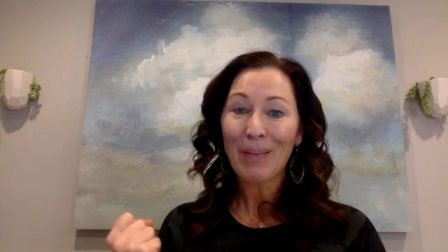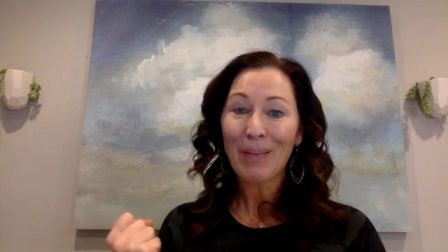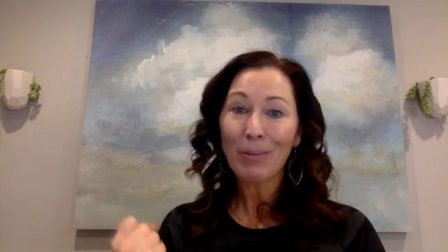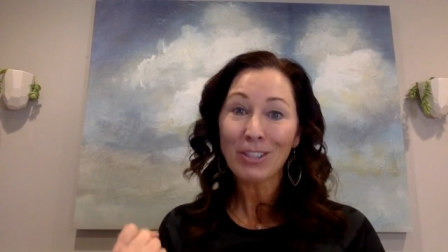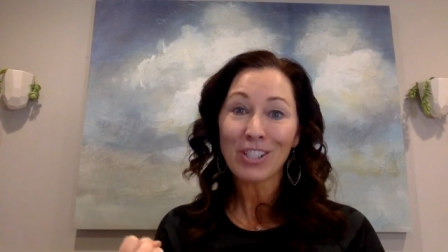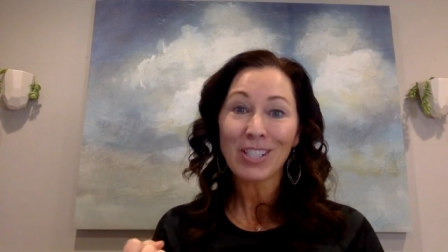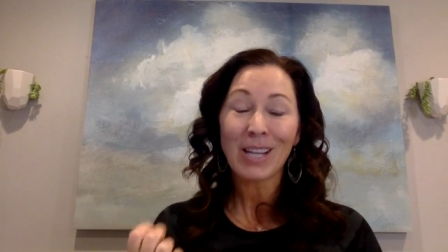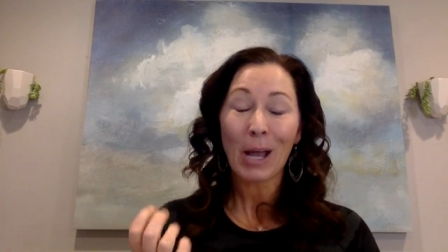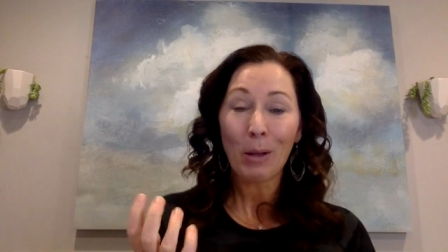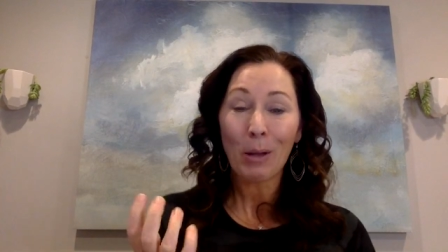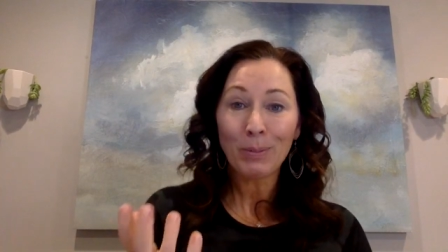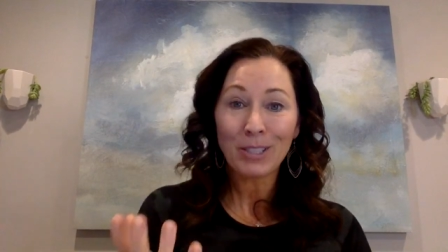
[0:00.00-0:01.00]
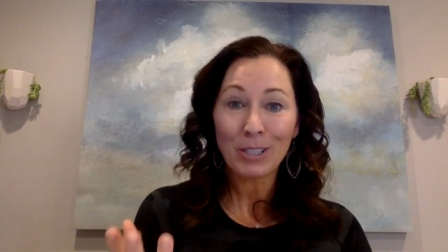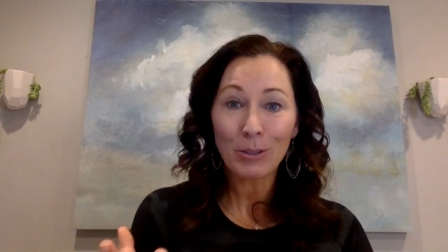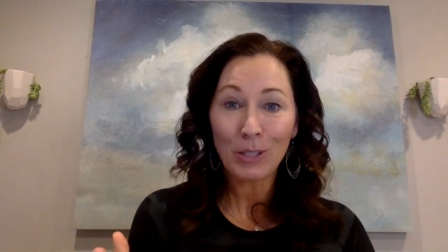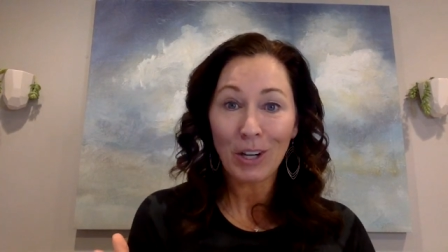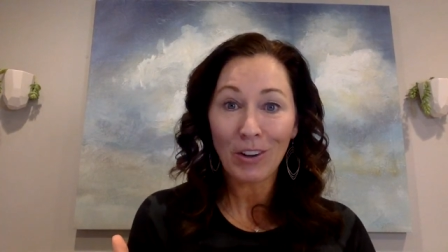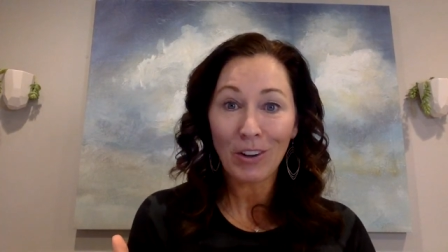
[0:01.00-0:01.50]
will just help
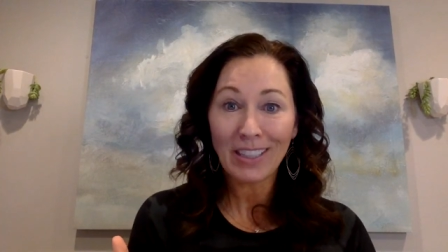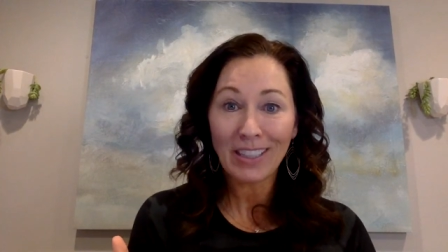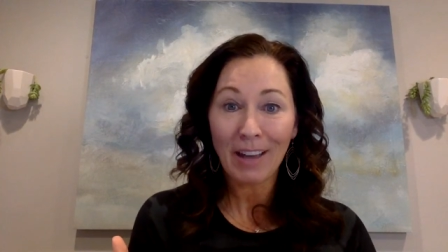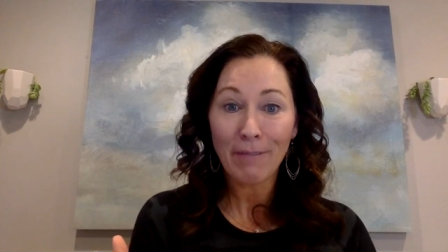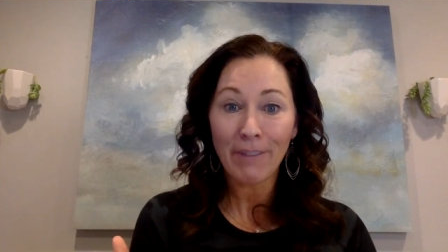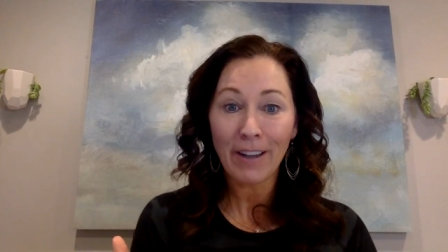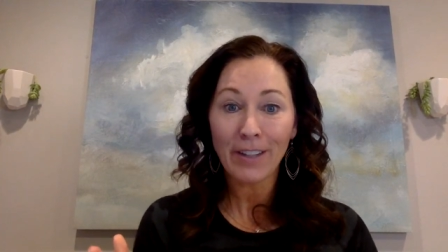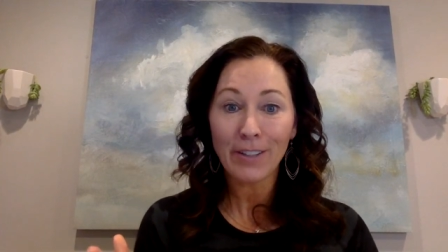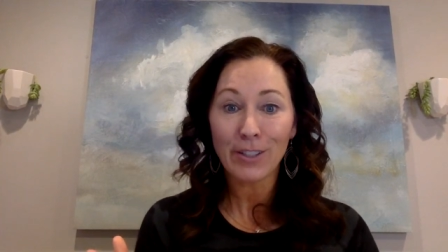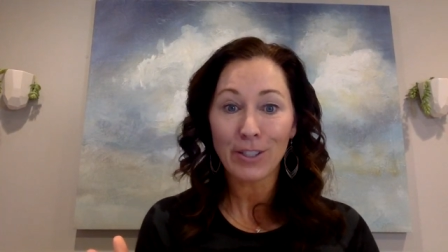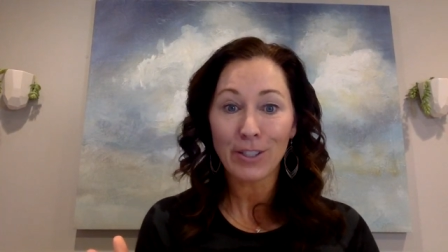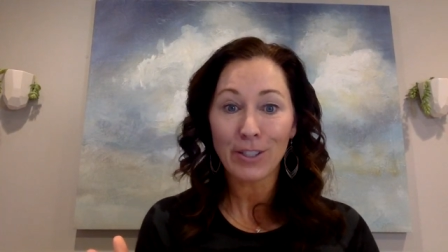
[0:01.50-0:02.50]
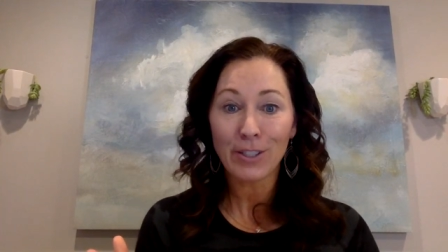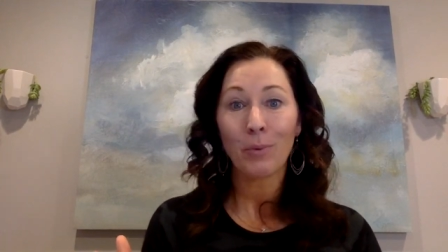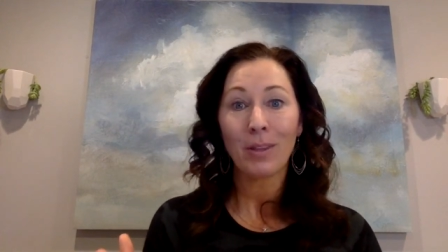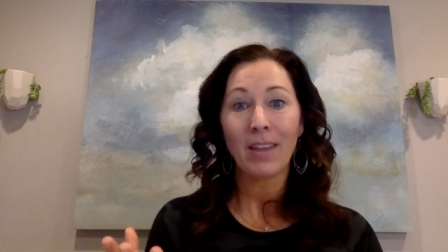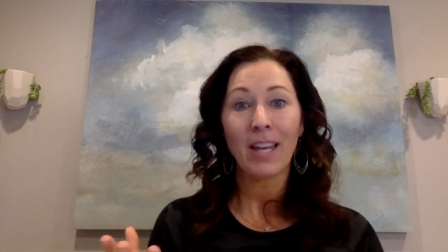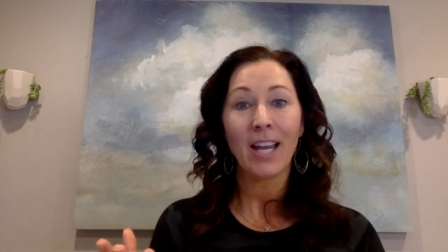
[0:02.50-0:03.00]
to, get that fire started
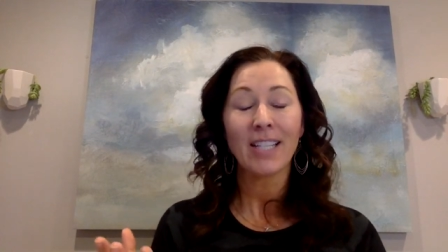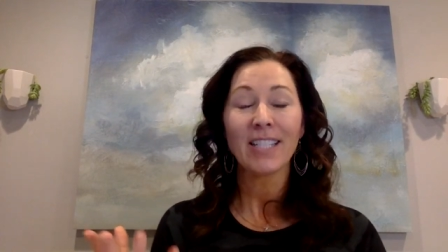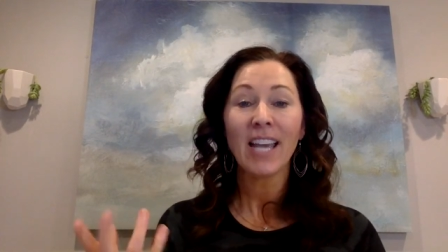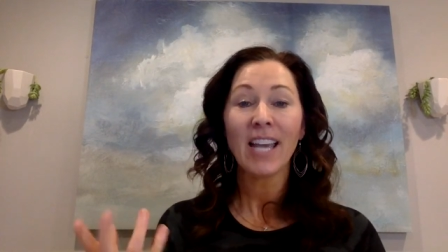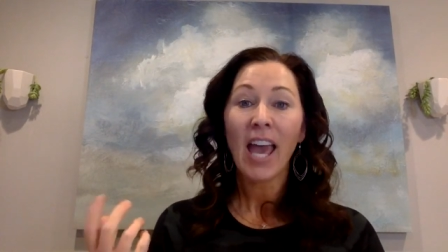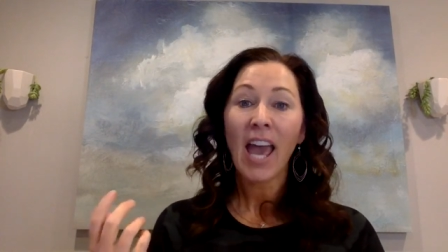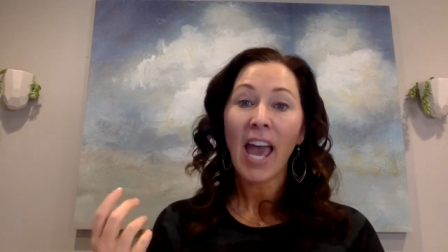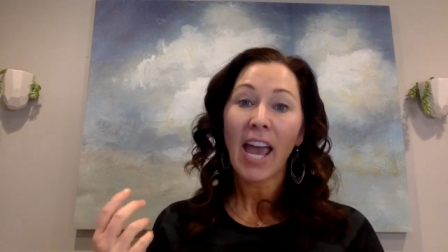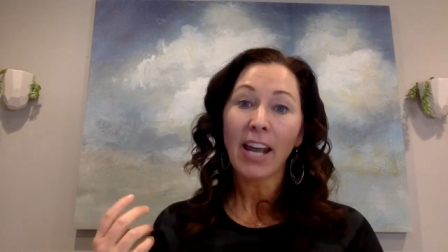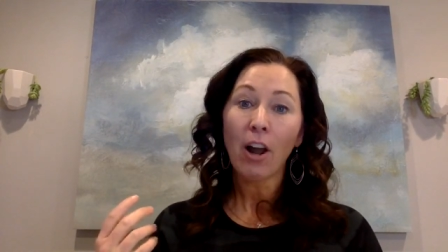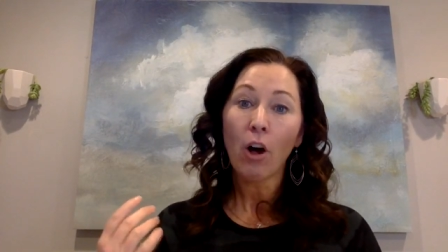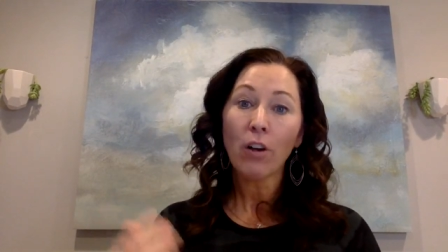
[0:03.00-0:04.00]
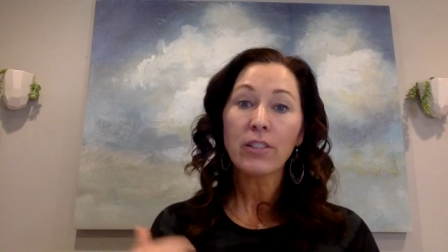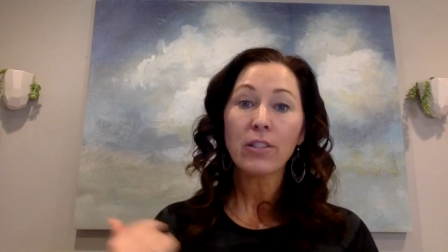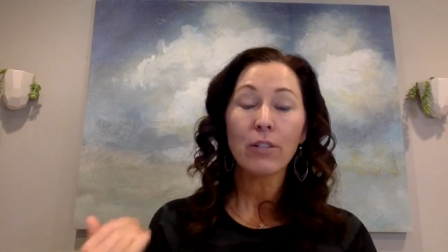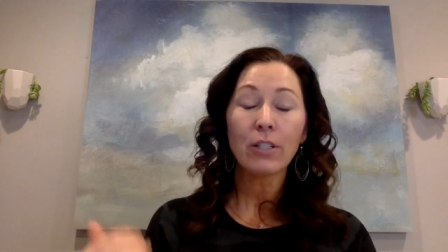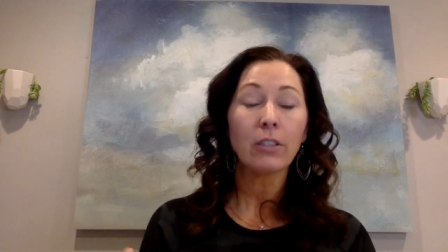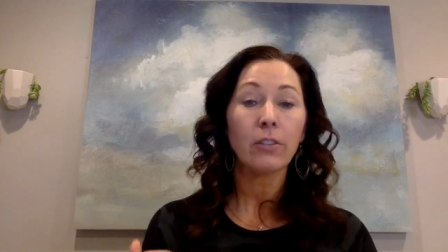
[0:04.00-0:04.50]
within us. And
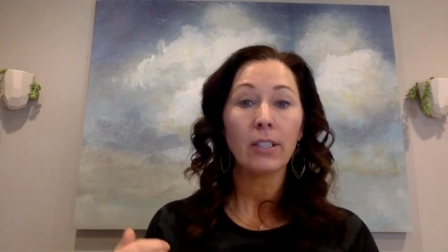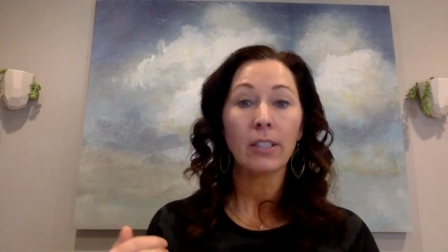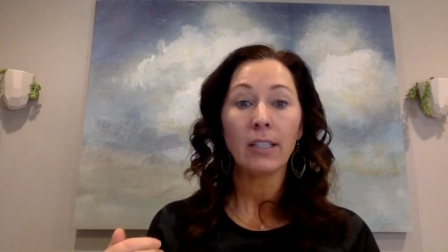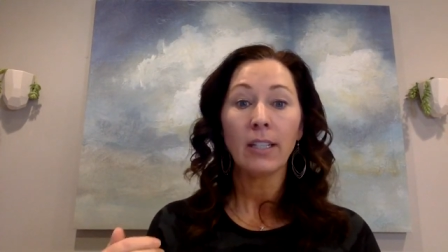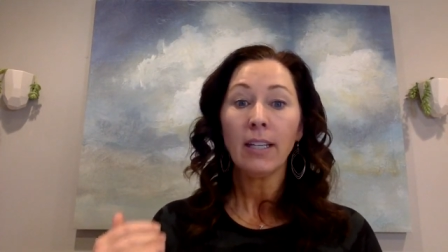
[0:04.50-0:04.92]
also included